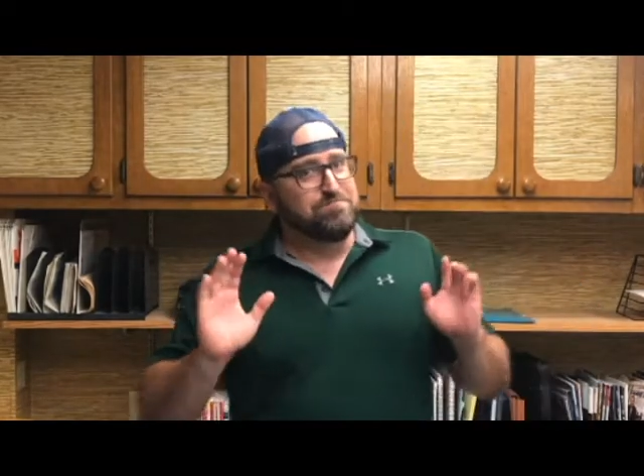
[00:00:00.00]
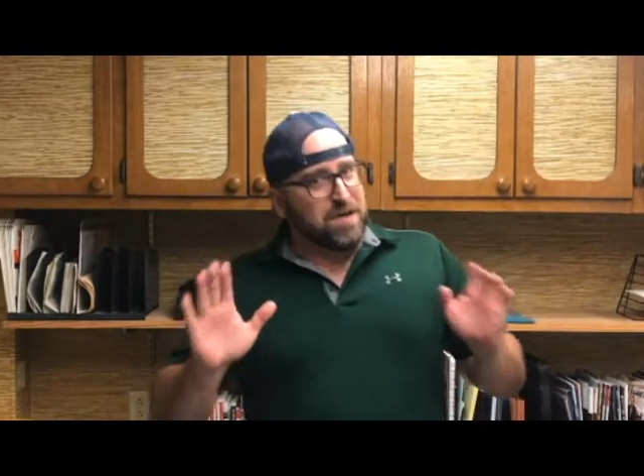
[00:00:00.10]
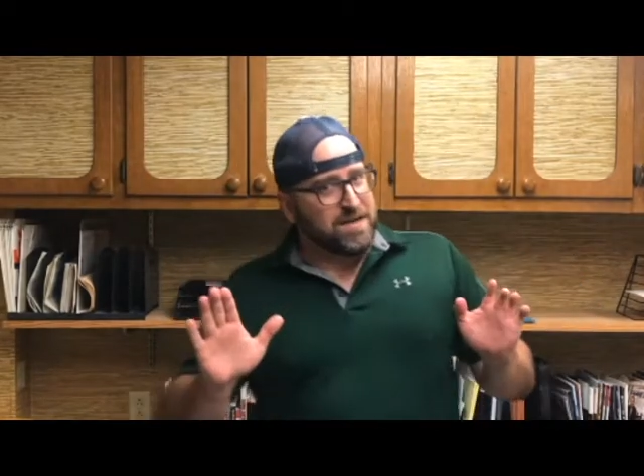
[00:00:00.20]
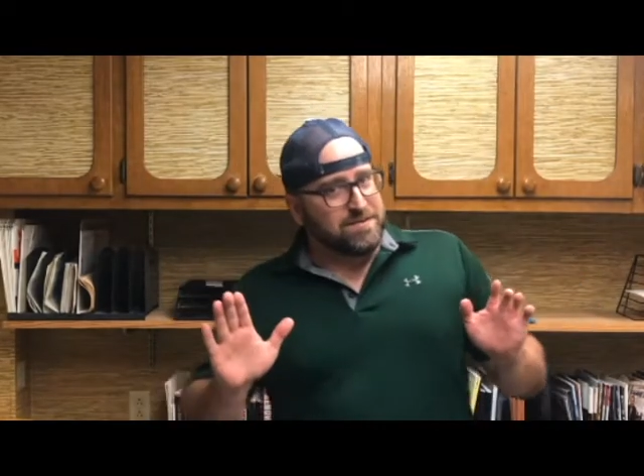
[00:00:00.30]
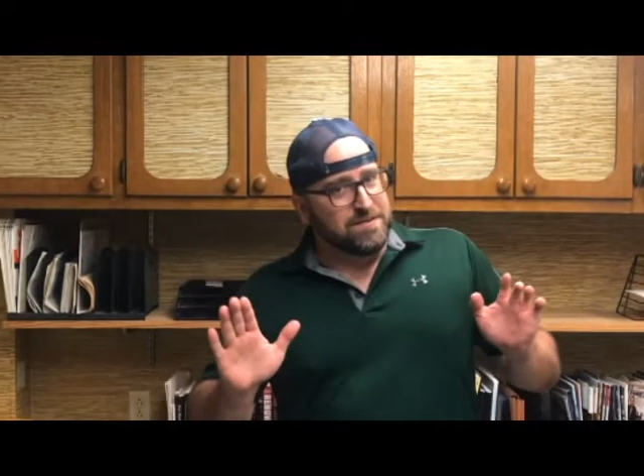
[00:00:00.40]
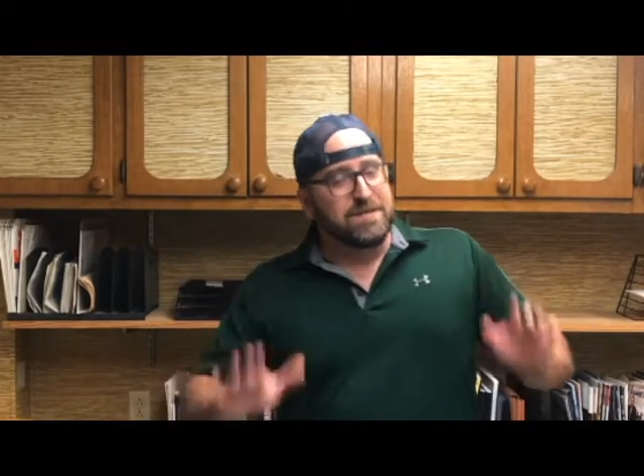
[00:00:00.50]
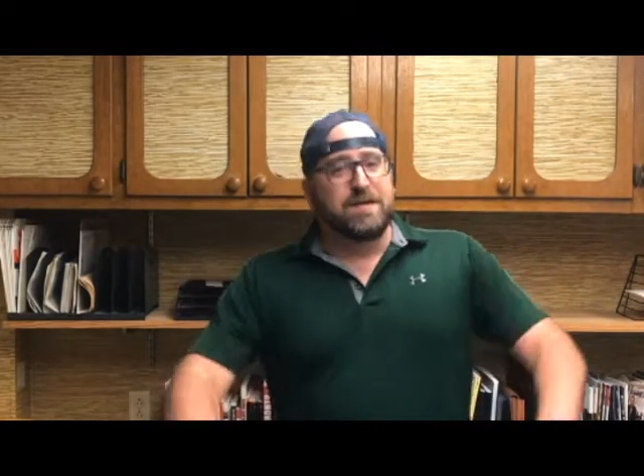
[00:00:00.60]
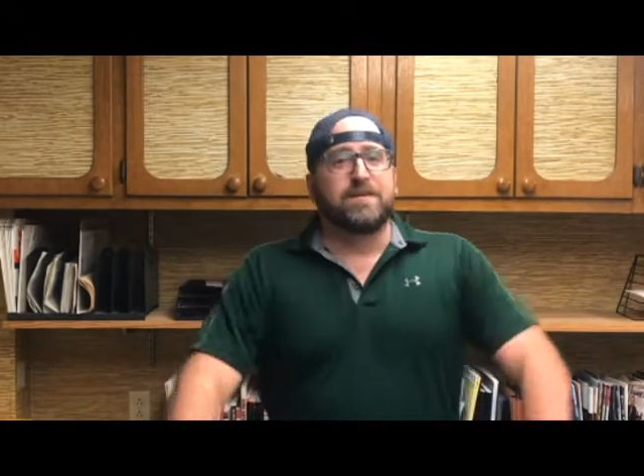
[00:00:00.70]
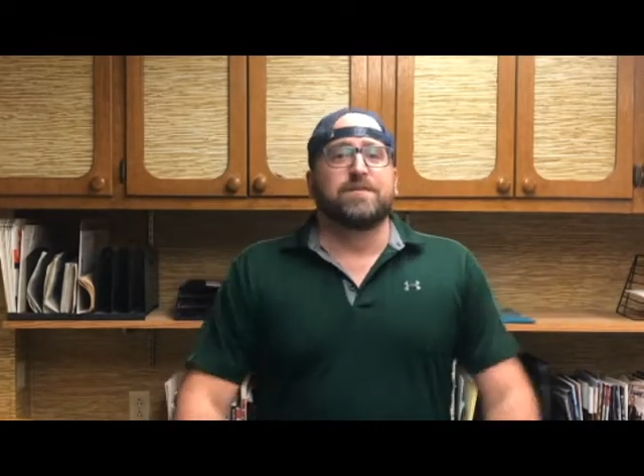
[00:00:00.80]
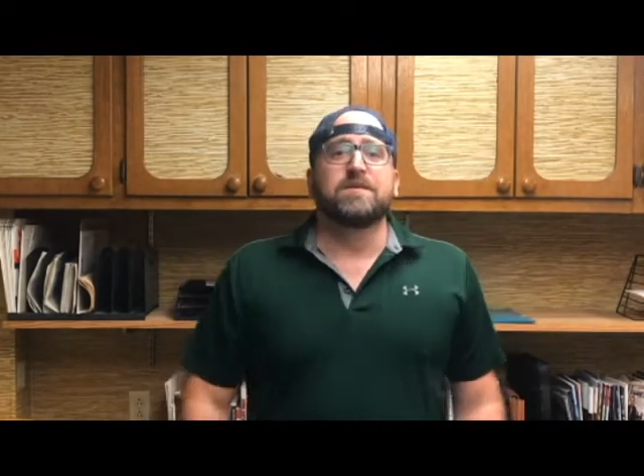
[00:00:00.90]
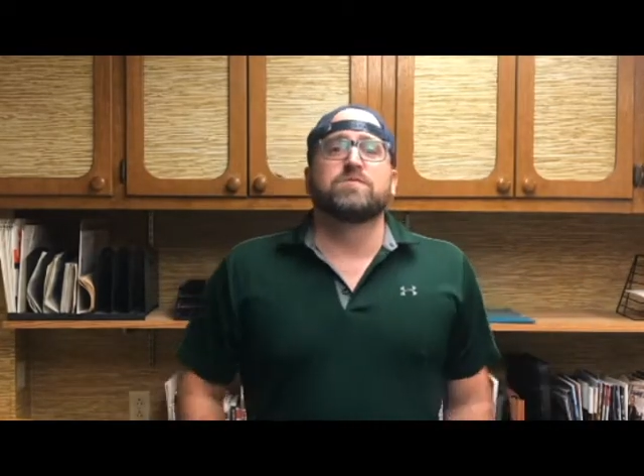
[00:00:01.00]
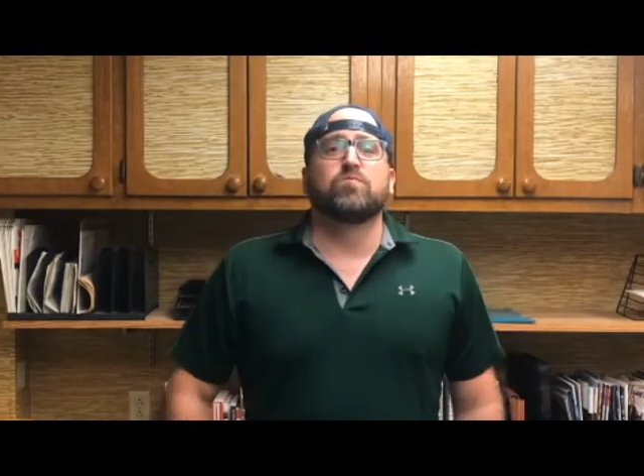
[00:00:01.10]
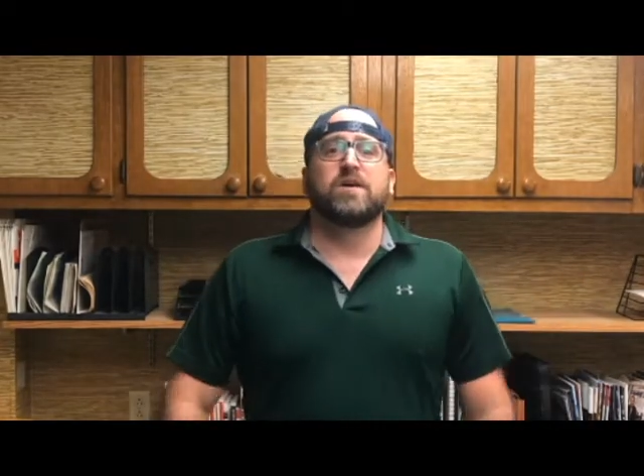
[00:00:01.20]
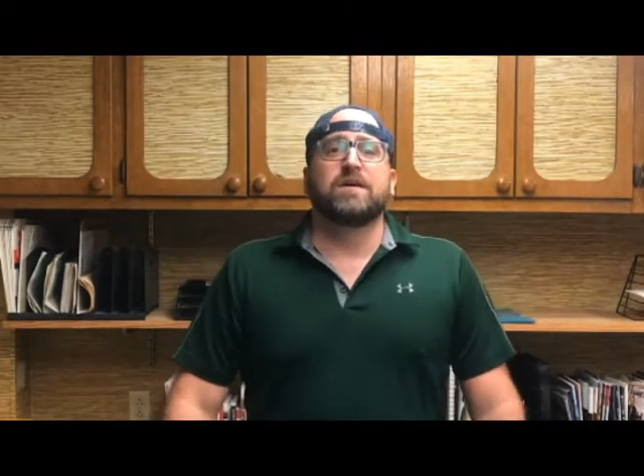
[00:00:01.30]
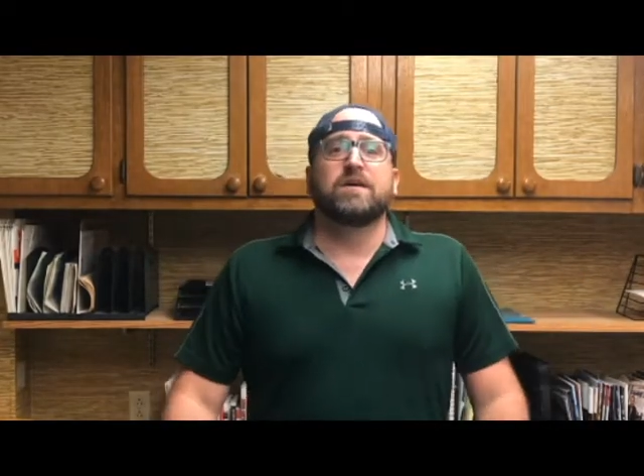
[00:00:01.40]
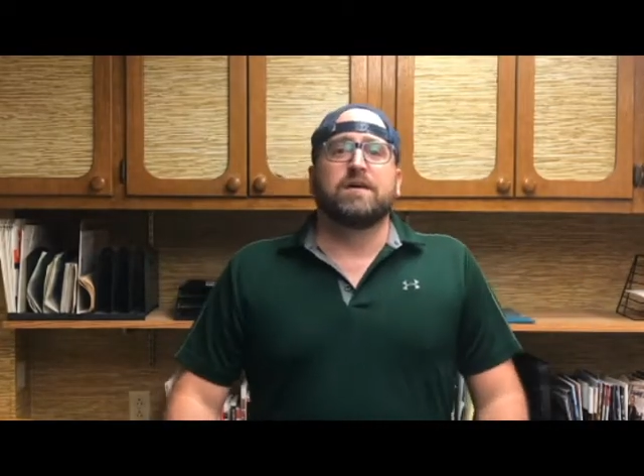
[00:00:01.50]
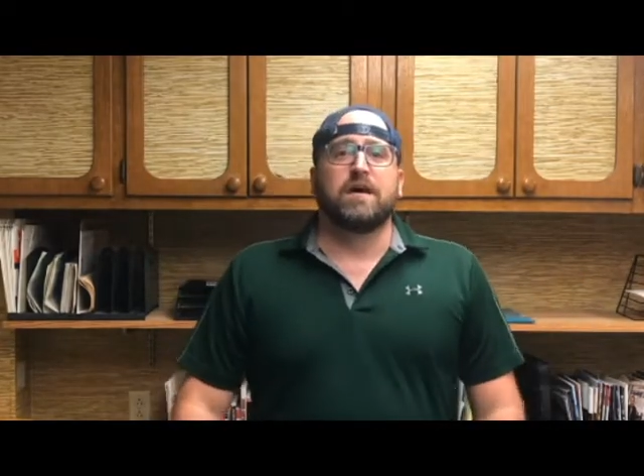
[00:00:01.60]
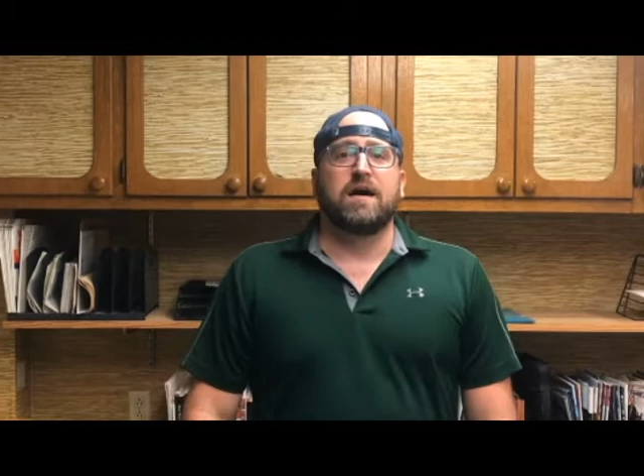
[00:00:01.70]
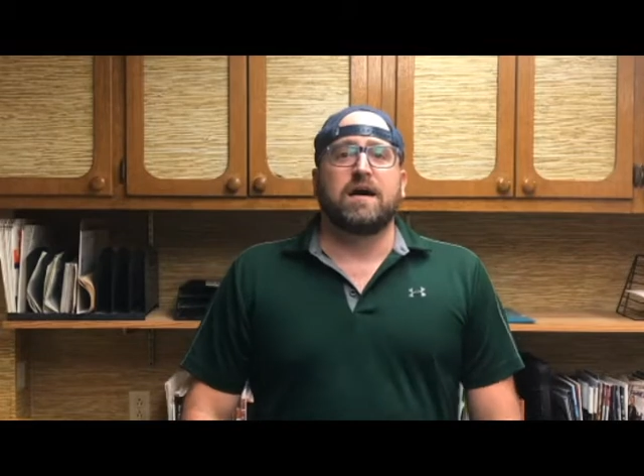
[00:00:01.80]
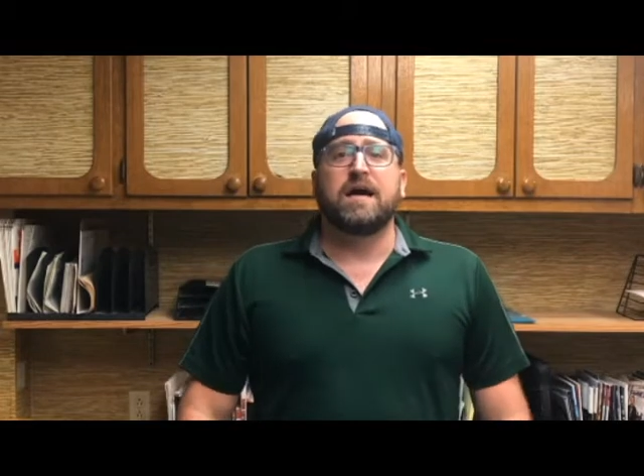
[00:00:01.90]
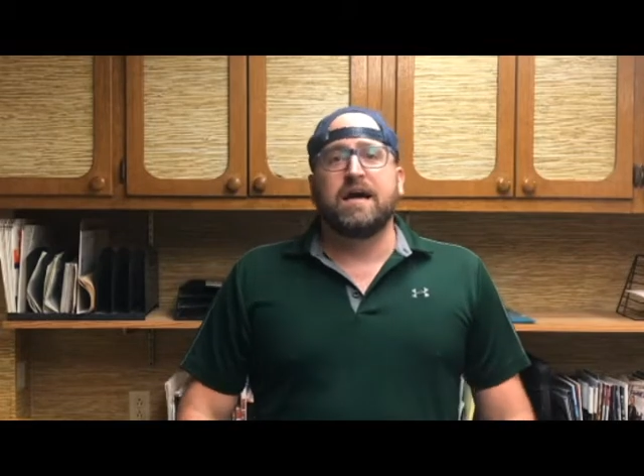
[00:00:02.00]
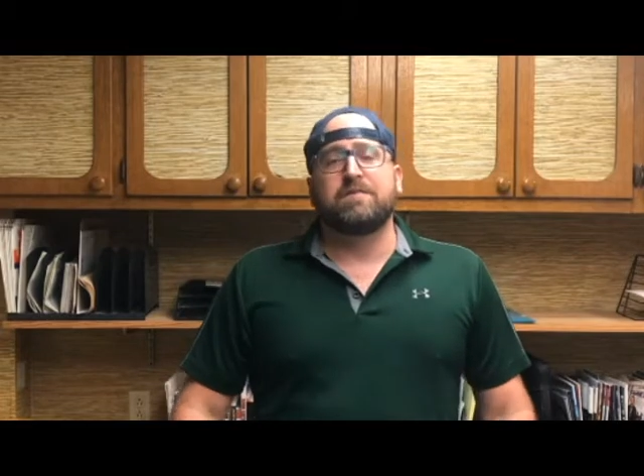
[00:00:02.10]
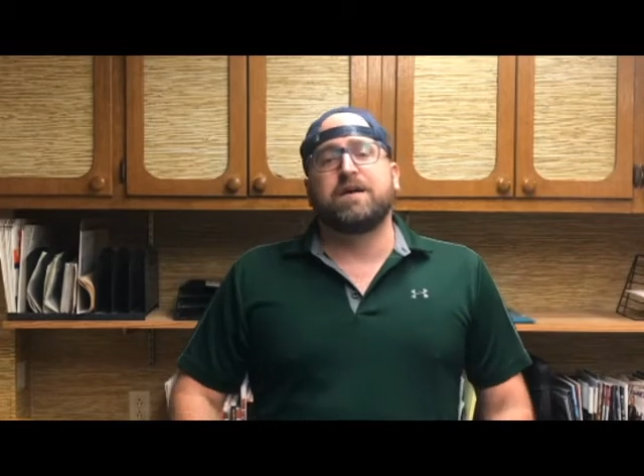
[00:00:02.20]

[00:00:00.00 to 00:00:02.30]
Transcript: But this week I have